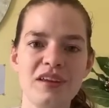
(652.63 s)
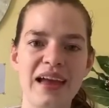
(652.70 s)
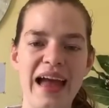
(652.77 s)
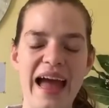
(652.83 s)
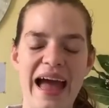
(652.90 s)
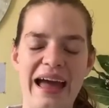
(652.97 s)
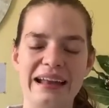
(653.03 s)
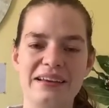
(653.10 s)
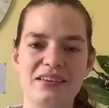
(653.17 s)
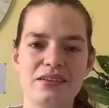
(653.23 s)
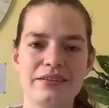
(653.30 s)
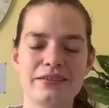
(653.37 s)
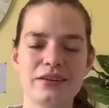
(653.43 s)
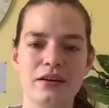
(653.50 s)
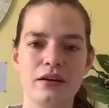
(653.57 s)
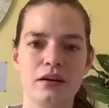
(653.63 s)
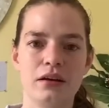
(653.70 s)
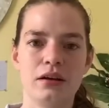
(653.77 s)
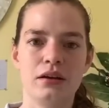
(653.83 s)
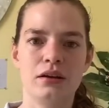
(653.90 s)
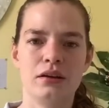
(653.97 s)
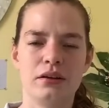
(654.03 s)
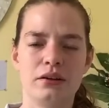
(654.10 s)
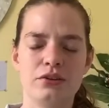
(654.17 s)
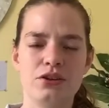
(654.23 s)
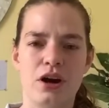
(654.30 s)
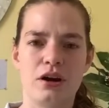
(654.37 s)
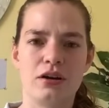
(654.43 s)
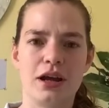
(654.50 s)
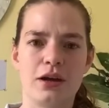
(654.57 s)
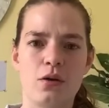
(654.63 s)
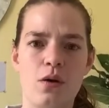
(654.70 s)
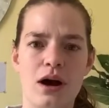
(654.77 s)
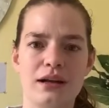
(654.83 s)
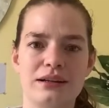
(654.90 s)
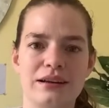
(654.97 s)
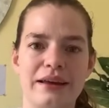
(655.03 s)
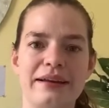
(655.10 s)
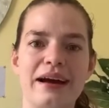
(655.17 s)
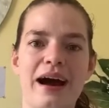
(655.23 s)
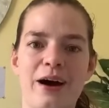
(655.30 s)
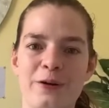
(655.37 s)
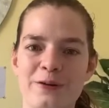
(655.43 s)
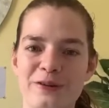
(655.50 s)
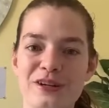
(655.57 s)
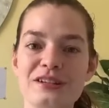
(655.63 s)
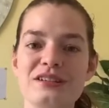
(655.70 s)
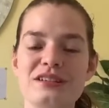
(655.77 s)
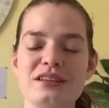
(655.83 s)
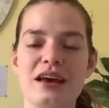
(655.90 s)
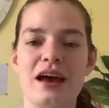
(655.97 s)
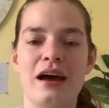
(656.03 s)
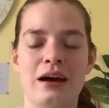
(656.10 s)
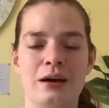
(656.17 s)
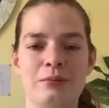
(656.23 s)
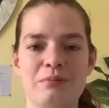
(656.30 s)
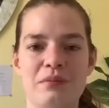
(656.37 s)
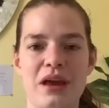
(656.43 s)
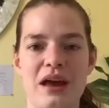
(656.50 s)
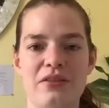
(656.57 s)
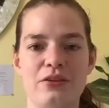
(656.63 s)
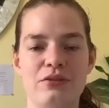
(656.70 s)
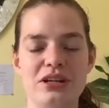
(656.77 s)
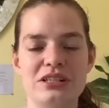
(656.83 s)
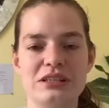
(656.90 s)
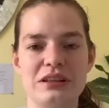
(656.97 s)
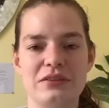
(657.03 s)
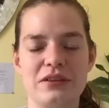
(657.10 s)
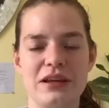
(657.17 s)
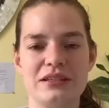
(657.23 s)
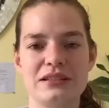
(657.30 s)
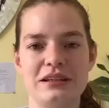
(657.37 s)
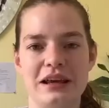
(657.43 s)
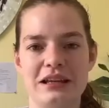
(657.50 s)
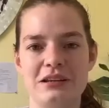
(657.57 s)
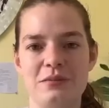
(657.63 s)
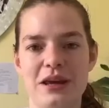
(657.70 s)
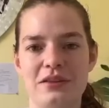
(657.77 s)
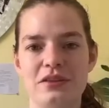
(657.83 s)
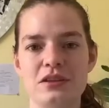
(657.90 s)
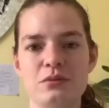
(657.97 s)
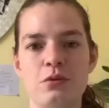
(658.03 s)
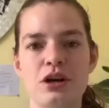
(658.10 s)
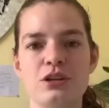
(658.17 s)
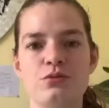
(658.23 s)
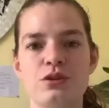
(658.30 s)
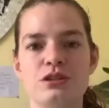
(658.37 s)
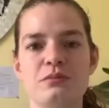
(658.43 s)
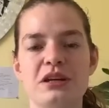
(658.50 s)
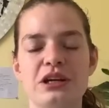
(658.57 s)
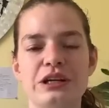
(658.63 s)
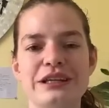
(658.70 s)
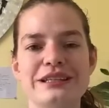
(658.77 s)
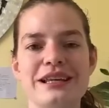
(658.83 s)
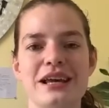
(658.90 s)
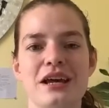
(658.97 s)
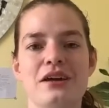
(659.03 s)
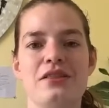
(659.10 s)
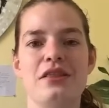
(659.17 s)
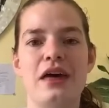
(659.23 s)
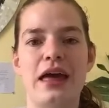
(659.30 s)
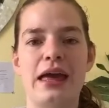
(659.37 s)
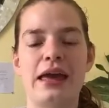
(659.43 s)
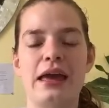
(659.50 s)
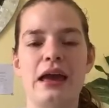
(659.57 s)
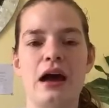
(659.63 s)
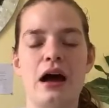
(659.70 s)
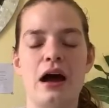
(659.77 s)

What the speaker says: and yeah, like quite like out of it. And the reason that they sedated me at this point was because they